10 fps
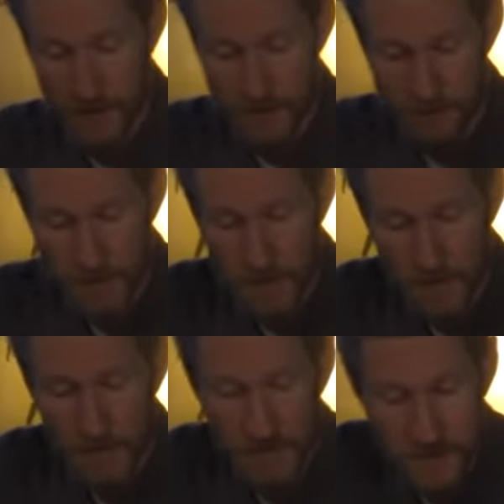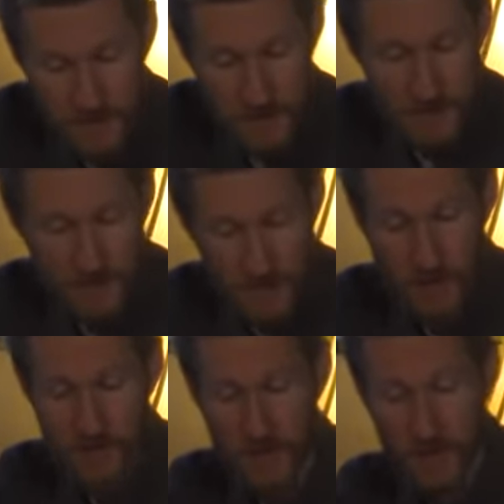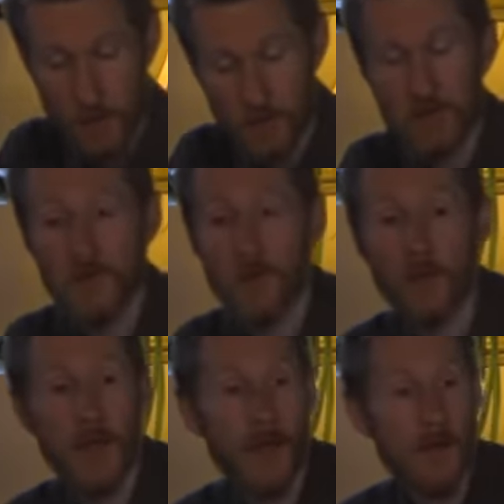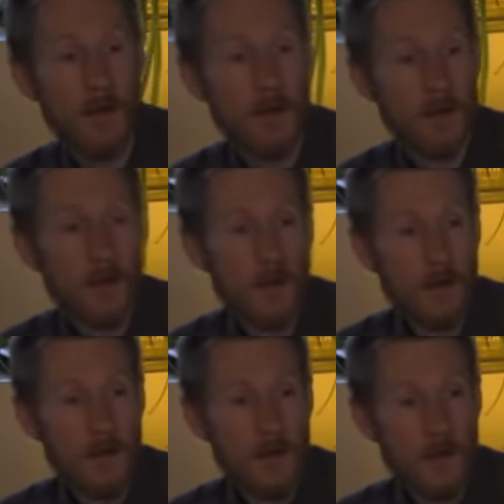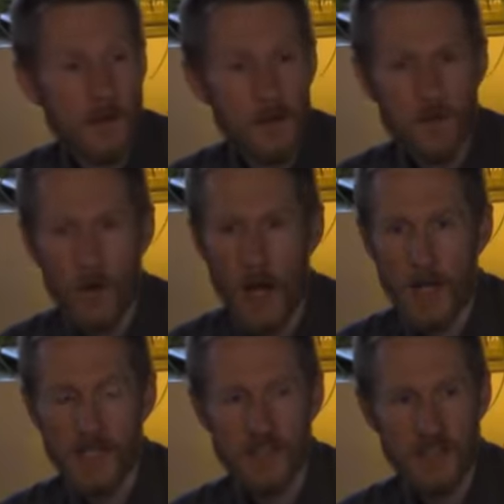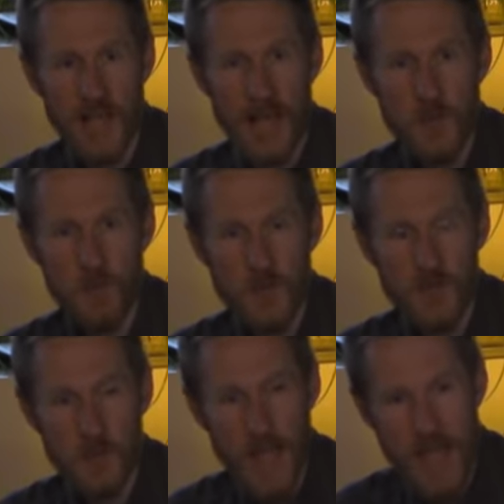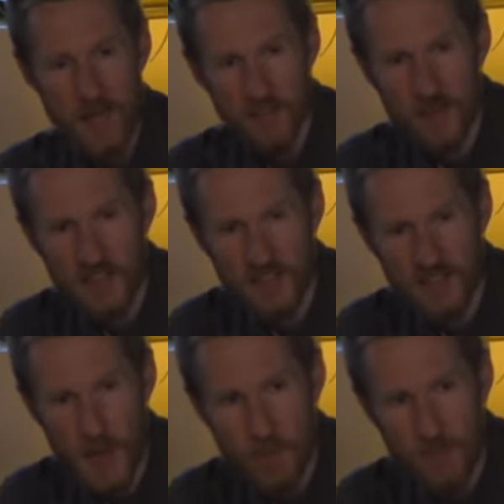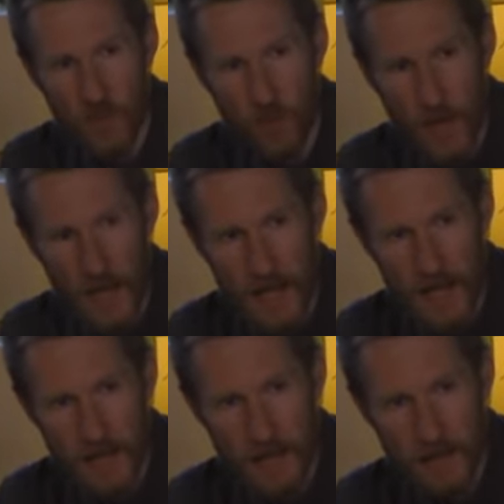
I'm leaving you to yourself. I hope you do okay." No, He says, "I'm with you every step of the way."